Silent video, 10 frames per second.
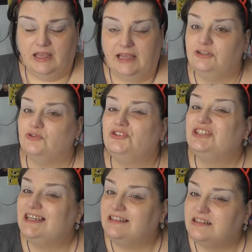and you're
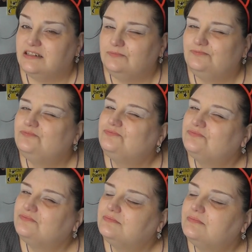skint
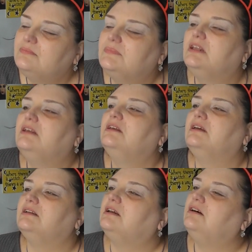
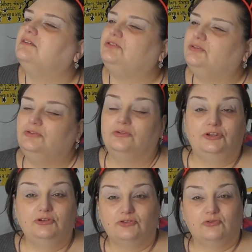and can't do your
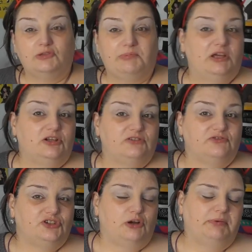usual splurge of
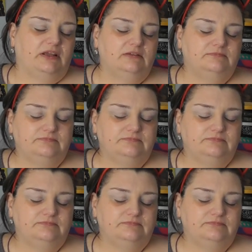shopping,